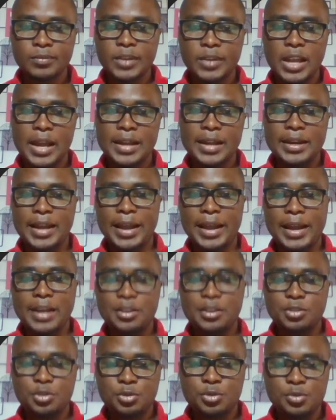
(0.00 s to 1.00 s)
And I
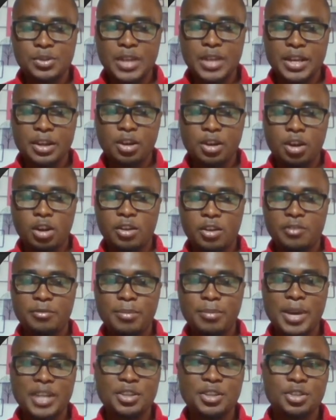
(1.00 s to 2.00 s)
can choose any color of
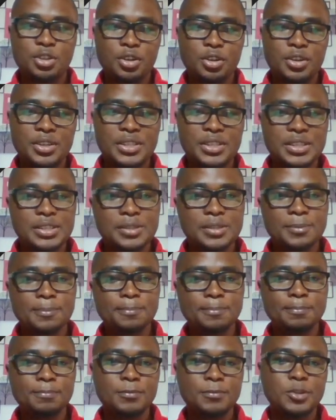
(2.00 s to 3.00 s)
my choice.
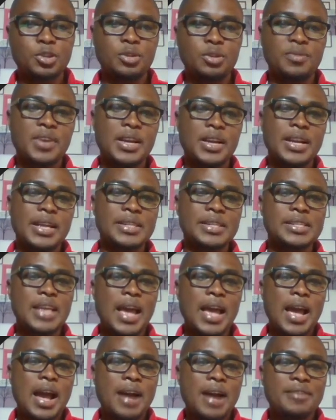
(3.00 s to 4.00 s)
So I find that
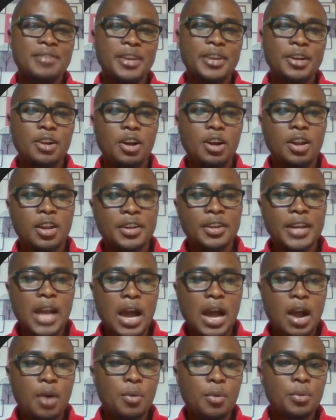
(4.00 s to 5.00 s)
I have a color
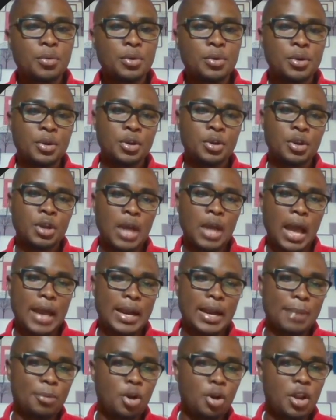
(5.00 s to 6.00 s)
now,
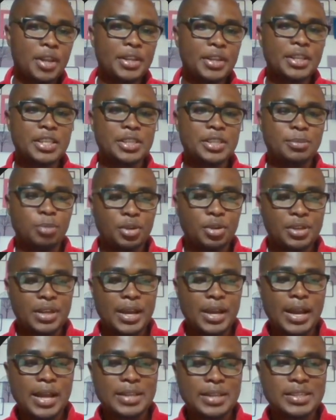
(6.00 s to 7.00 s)
and I'm calling this body.
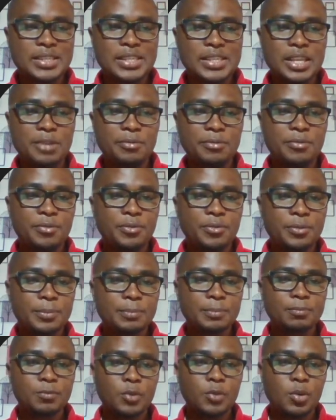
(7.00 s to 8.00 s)
I can save.
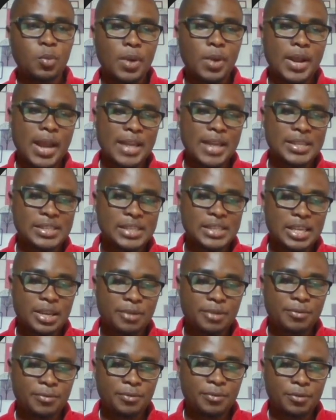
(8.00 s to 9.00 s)
When I
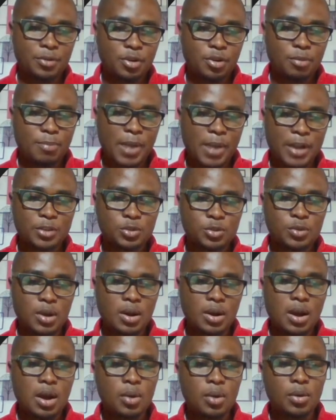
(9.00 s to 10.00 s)
save, go back to
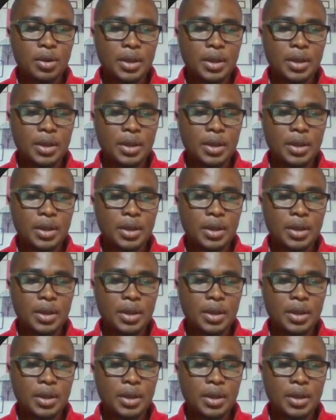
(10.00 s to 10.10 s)
our